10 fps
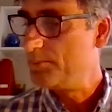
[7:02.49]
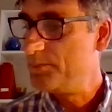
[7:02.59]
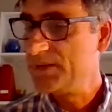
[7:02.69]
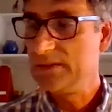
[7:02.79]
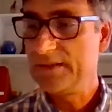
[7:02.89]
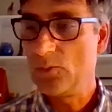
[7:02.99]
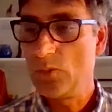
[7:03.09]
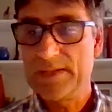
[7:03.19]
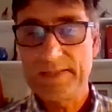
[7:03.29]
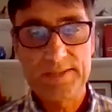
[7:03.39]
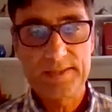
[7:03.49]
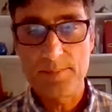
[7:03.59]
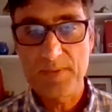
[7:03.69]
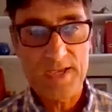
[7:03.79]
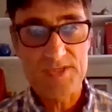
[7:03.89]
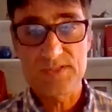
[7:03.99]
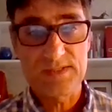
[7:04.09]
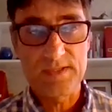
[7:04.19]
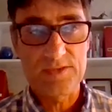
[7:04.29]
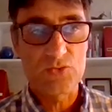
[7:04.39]
building wetland
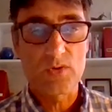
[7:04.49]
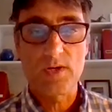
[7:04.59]
capacity into